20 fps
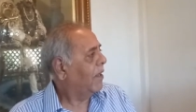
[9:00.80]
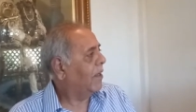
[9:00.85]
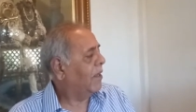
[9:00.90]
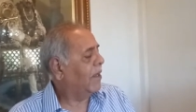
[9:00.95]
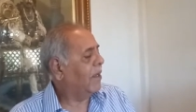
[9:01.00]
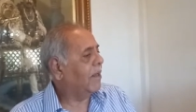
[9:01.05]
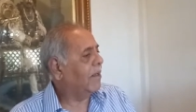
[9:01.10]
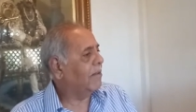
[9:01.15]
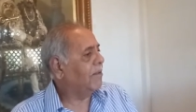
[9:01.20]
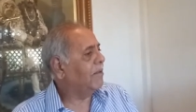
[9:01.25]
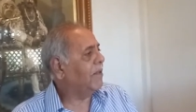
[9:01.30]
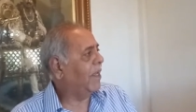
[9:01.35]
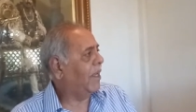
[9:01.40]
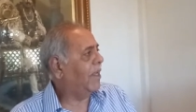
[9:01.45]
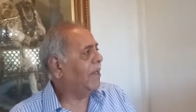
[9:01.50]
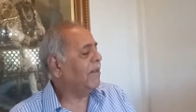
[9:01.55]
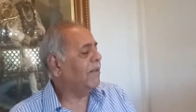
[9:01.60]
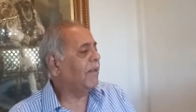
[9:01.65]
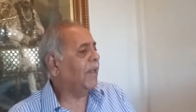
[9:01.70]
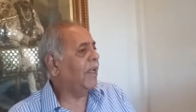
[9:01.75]
Very uh, dangerous.
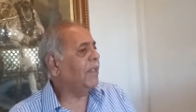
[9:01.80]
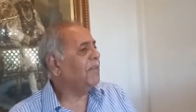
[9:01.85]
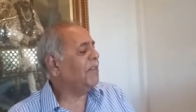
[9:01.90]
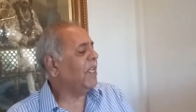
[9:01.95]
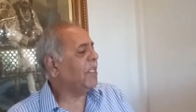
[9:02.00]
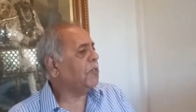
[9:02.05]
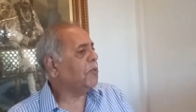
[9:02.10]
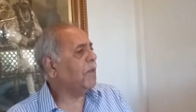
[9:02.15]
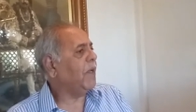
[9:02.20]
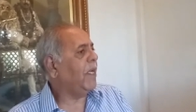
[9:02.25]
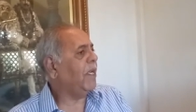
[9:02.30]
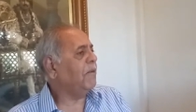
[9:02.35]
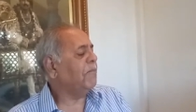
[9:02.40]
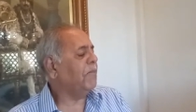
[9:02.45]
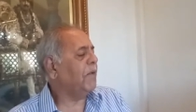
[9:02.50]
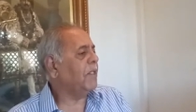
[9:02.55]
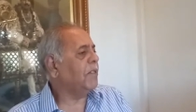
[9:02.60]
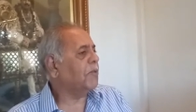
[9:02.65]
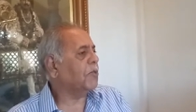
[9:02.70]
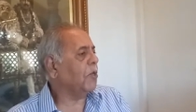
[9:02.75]
And, and that's why I
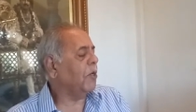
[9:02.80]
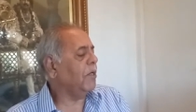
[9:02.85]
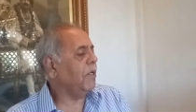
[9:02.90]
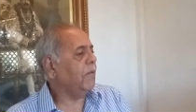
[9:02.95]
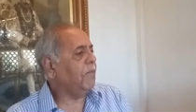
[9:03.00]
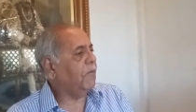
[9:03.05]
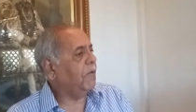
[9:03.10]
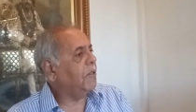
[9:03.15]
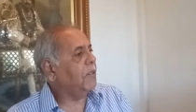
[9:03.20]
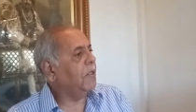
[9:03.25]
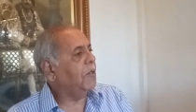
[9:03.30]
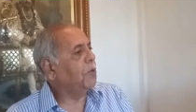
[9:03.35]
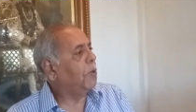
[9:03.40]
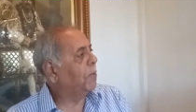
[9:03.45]
felt sorry for the